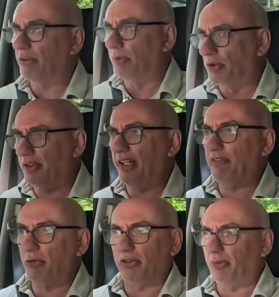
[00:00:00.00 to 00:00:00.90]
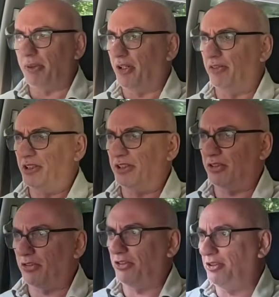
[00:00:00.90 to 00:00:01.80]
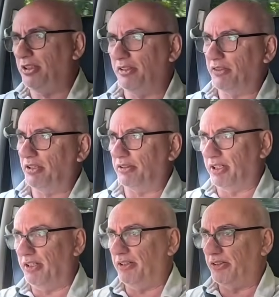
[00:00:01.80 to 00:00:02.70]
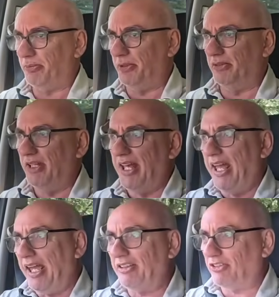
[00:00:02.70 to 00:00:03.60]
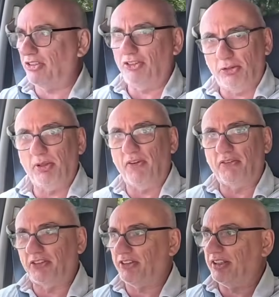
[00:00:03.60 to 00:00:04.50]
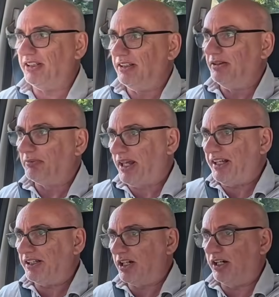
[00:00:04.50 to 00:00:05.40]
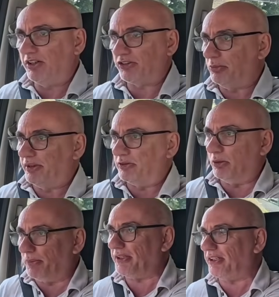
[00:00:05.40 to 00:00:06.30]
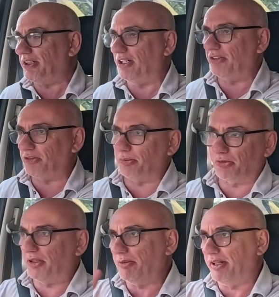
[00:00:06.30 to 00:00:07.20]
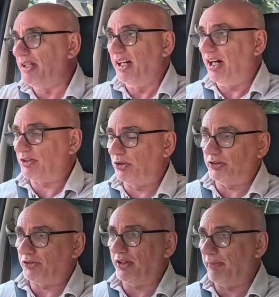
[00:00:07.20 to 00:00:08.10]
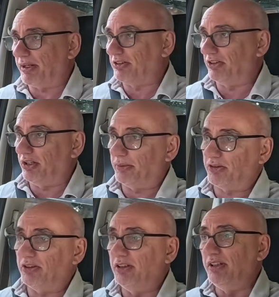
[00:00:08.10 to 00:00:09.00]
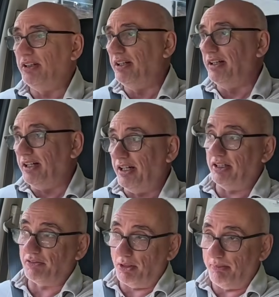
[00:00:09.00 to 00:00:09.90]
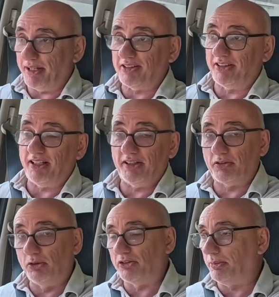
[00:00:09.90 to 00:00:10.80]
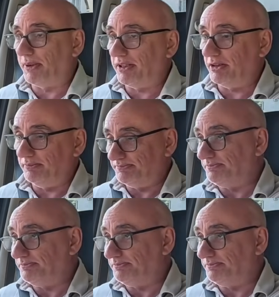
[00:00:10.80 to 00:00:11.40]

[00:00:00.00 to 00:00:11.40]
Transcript: more than ever, which is a bit ironic because surely I've got cars, but it's to do with obviously getting cars somewhere or picking cars up. So anyway, I caught the train back to Derbyshire, and I've gone back today, of course, to pick it up.